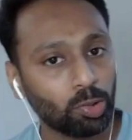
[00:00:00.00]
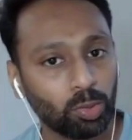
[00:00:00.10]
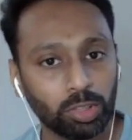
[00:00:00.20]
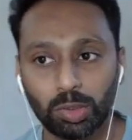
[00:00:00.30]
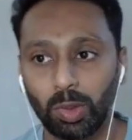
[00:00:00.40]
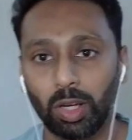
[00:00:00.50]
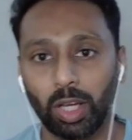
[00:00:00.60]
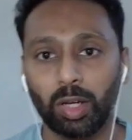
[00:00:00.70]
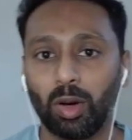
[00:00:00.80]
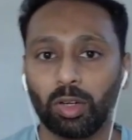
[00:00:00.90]
soon is what
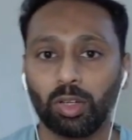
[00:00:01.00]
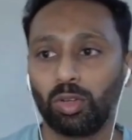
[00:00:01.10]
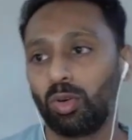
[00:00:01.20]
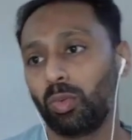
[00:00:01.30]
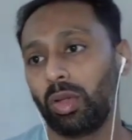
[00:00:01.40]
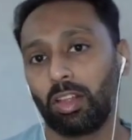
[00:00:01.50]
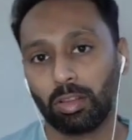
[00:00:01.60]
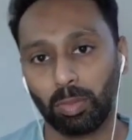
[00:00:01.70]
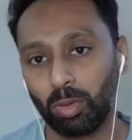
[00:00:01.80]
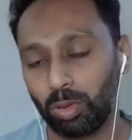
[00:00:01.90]
I got to know when I
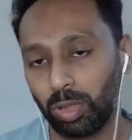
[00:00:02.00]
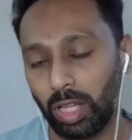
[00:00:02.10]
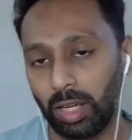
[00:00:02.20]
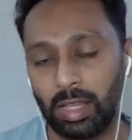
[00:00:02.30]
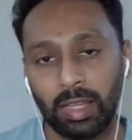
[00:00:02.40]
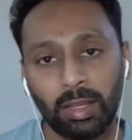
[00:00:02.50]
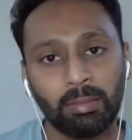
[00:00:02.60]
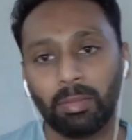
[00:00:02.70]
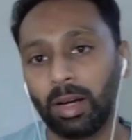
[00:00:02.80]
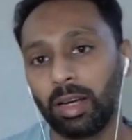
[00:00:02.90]
spoke to their
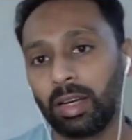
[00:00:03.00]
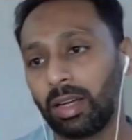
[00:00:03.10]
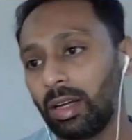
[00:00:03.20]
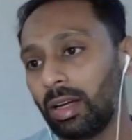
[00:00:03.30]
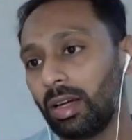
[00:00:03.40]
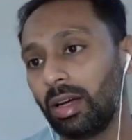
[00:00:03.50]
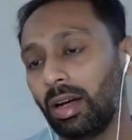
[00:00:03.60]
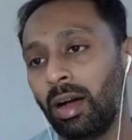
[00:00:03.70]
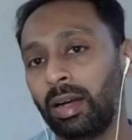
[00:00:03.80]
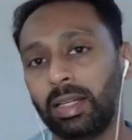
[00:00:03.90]
team. But
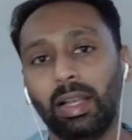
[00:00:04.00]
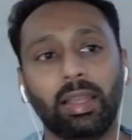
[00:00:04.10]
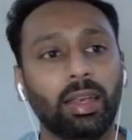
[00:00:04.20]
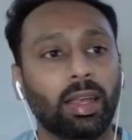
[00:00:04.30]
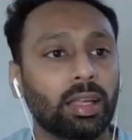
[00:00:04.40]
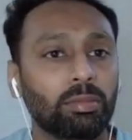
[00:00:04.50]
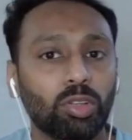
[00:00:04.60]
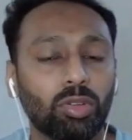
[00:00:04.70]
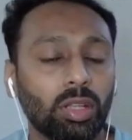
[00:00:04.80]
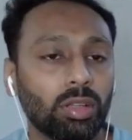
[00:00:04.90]
till then I am
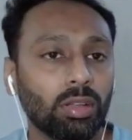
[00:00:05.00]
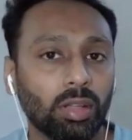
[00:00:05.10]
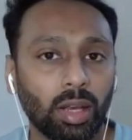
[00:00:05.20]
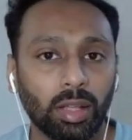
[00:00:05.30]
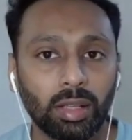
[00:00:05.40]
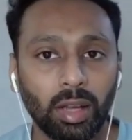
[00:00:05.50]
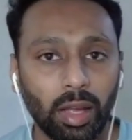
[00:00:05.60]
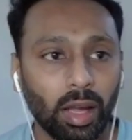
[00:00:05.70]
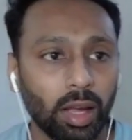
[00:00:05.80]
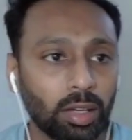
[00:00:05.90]
using this another
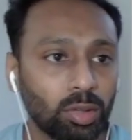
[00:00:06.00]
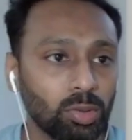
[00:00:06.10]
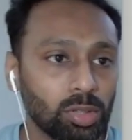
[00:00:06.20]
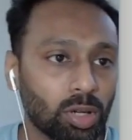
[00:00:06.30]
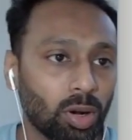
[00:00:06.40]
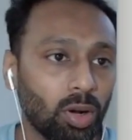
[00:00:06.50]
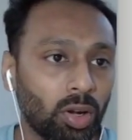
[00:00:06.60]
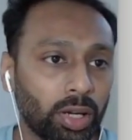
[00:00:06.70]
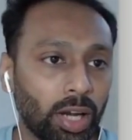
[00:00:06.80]
AI tool called